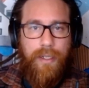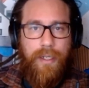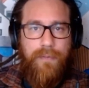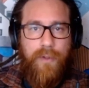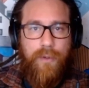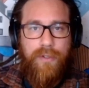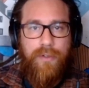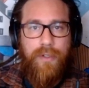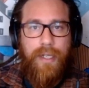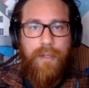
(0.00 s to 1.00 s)
If you were to
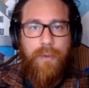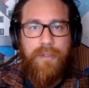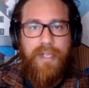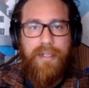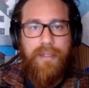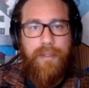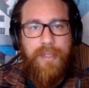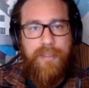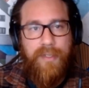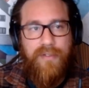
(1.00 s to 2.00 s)
do that while taking the
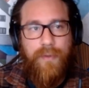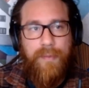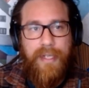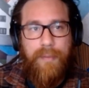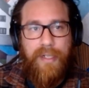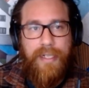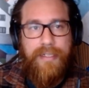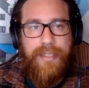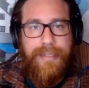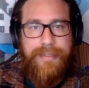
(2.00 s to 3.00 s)
measurements from the
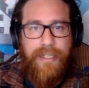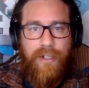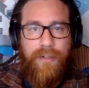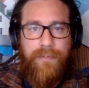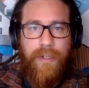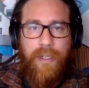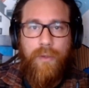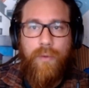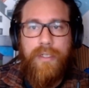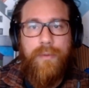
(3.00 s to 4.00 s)
application itself,
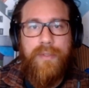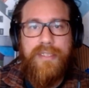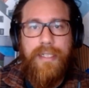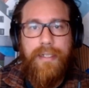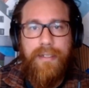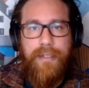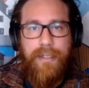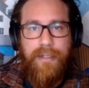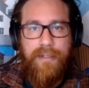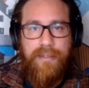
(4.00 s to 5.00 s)
what you would see
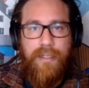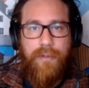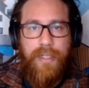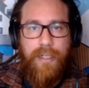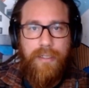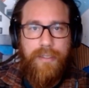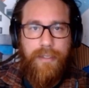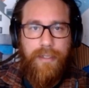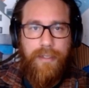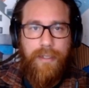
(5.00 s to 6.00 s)
is a
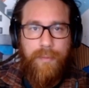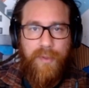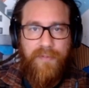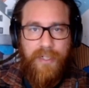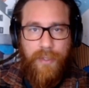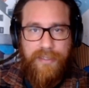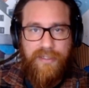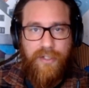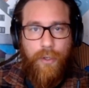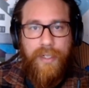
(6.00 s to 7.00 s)
reduction in the number of
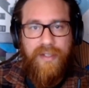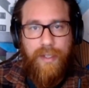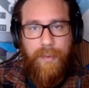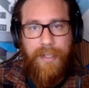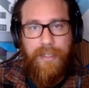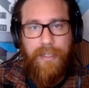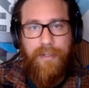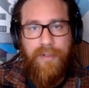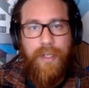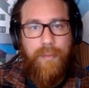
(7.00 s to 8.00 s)
requests going to the
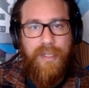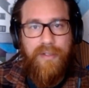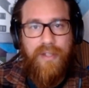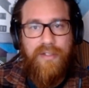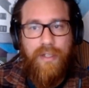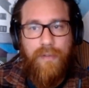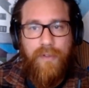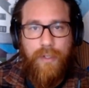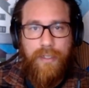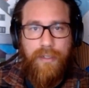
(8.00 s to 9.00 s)
backend because they're served
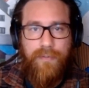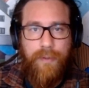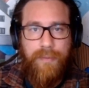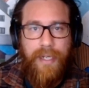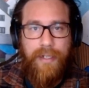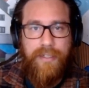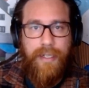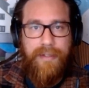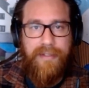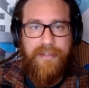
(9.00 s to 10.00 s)
directly from cache
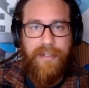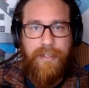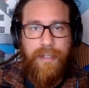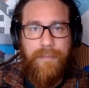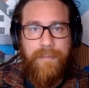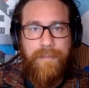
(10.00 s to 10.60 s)
at the CDN.